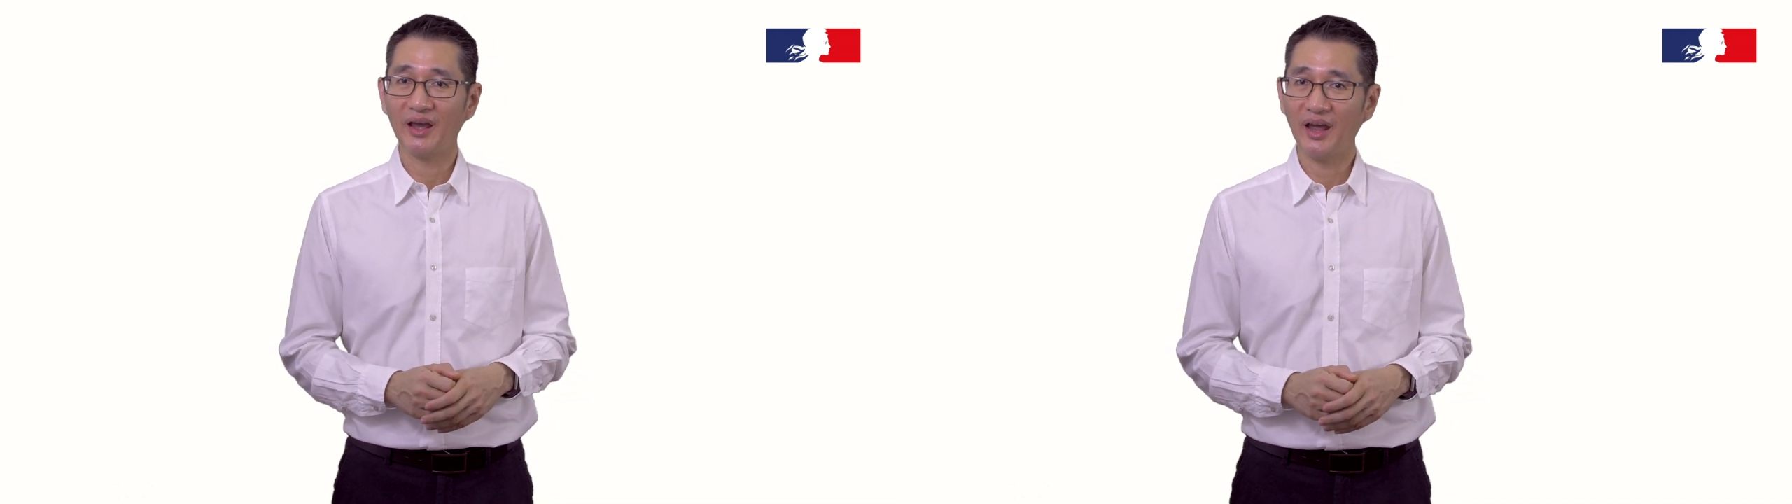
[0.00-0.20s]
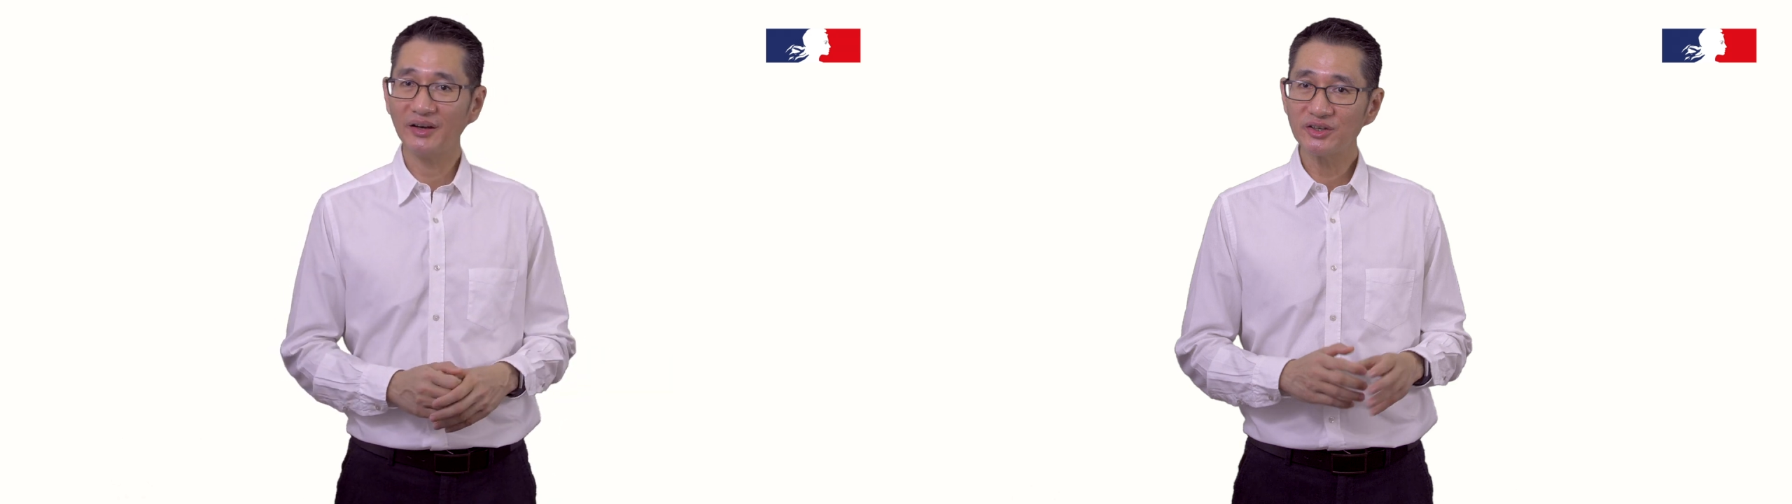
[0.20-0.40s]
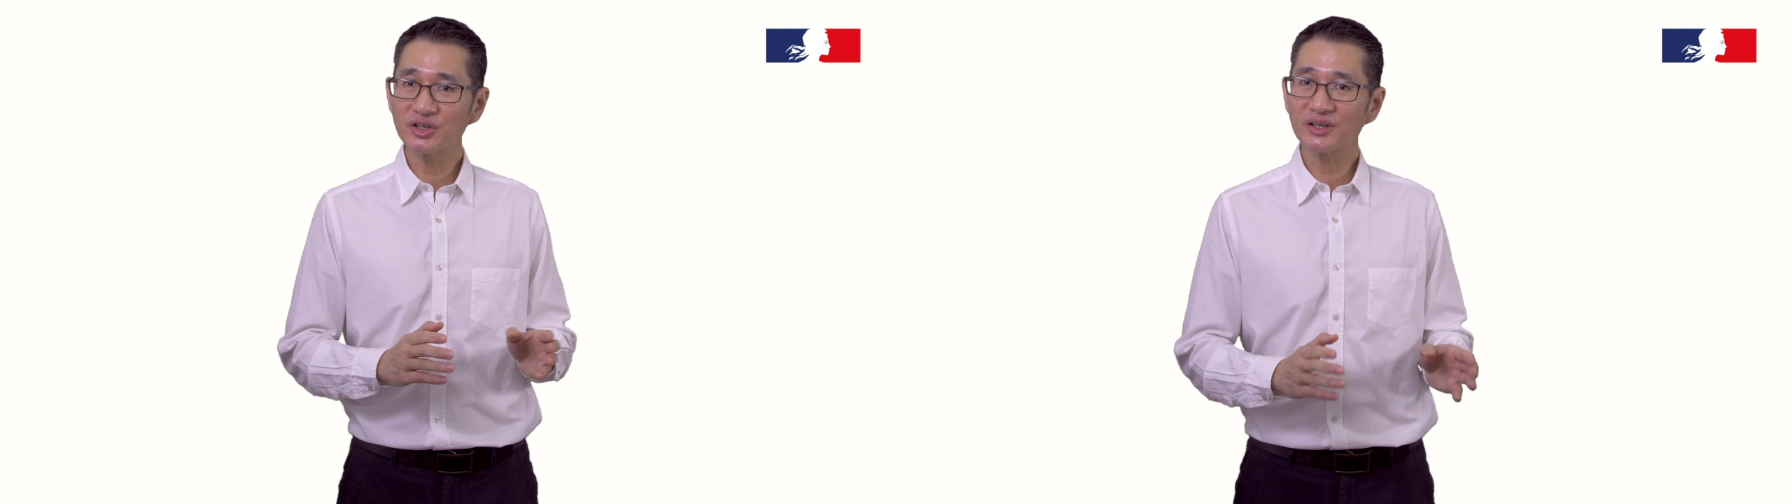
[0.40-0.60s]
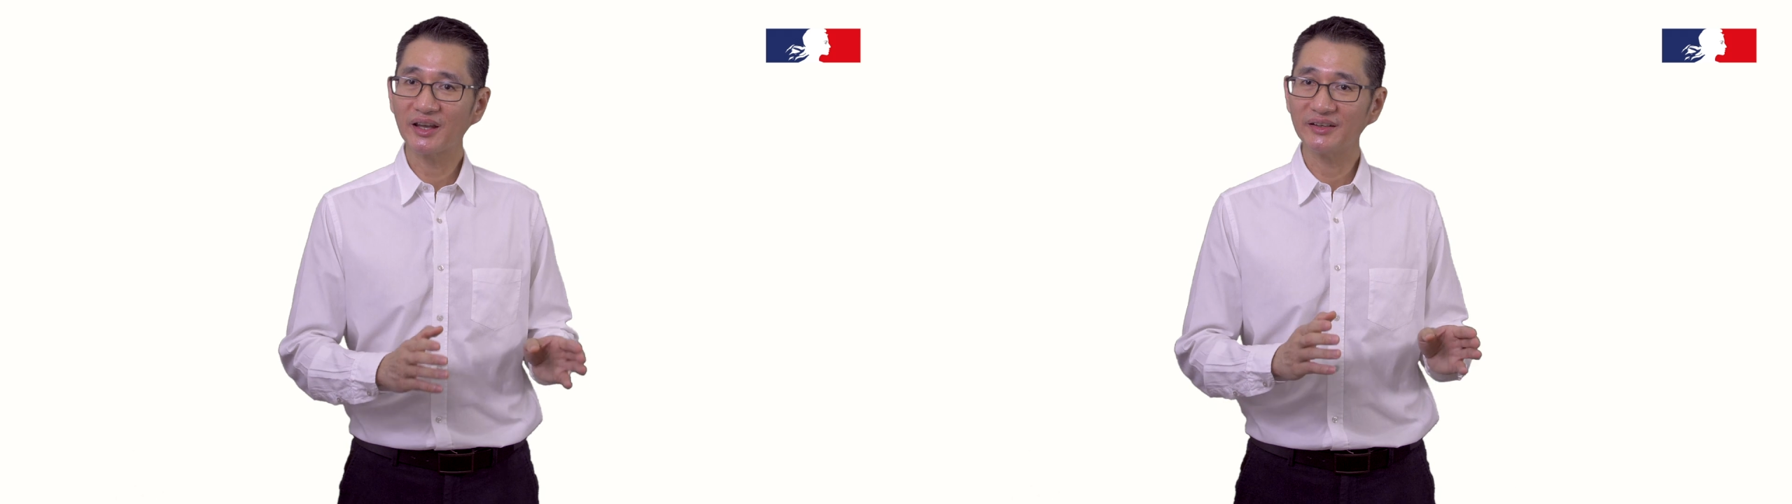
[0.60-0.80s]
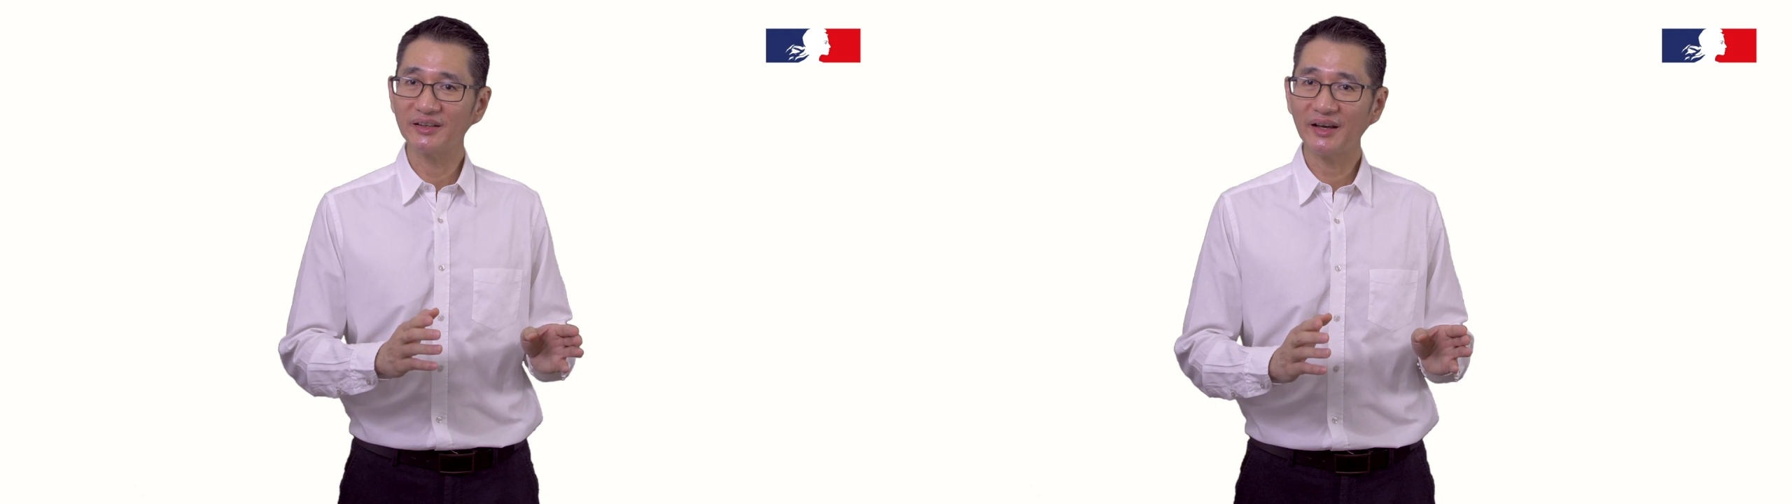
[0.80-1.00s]
Energy
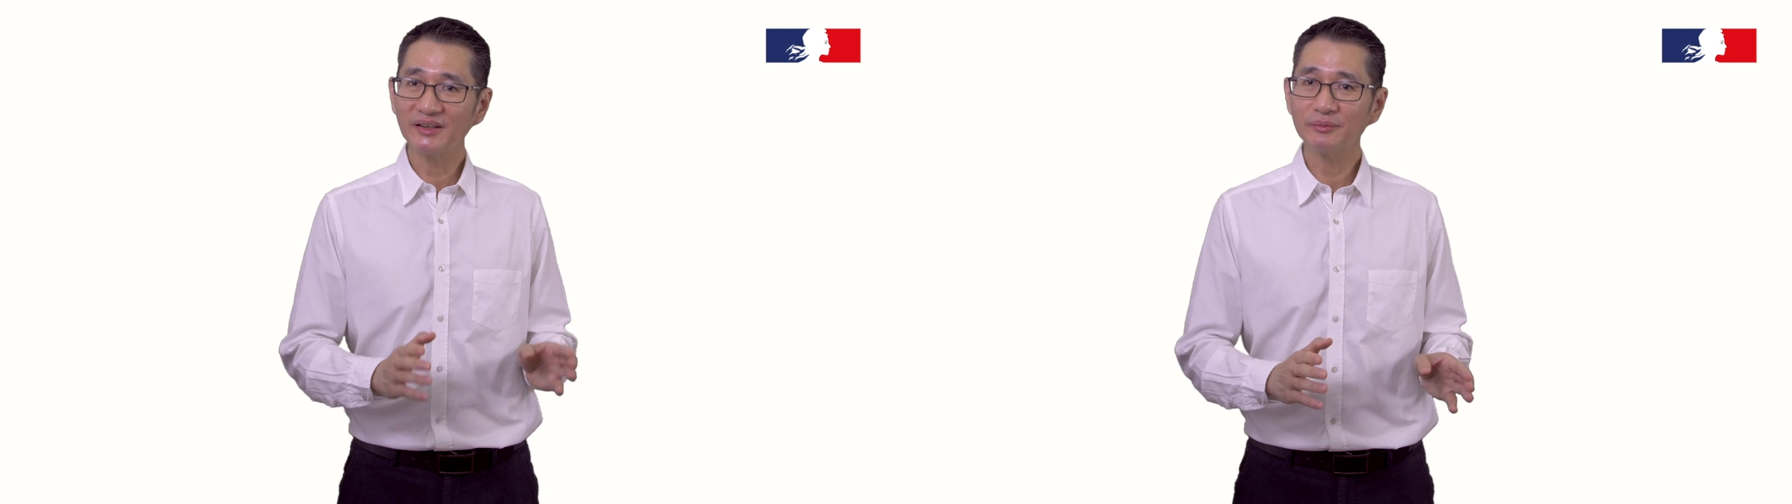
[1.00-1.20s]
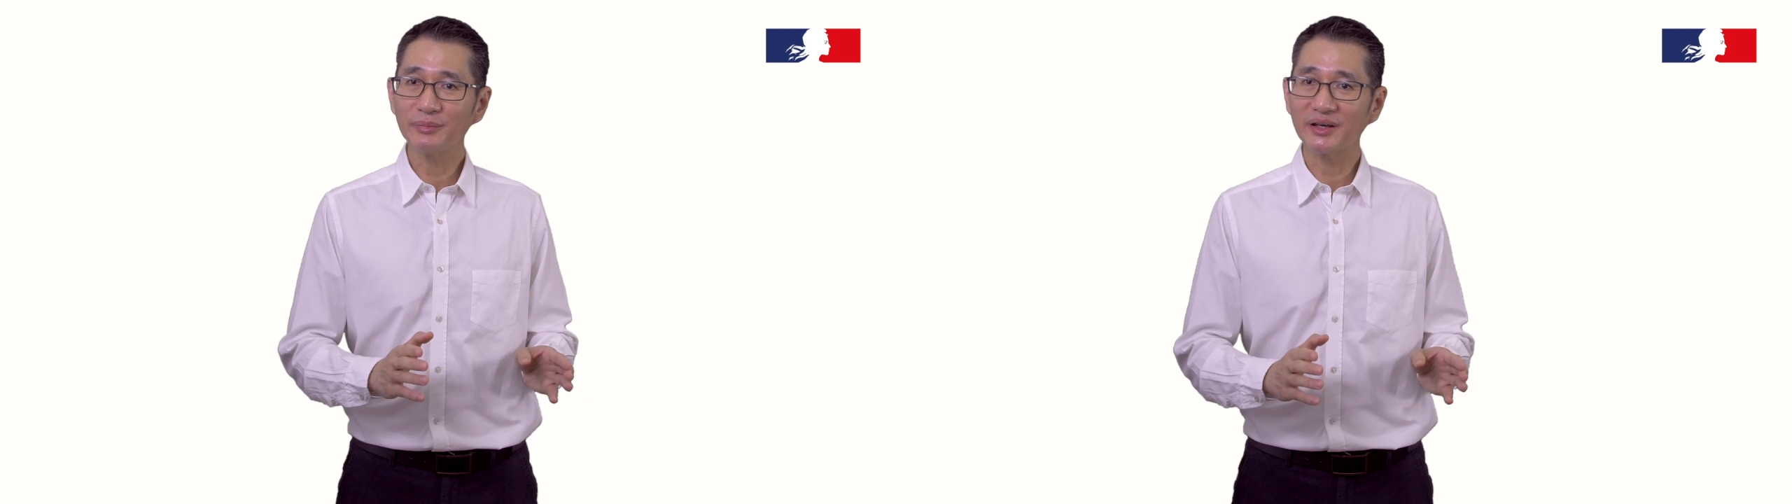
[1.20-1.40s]
can neither be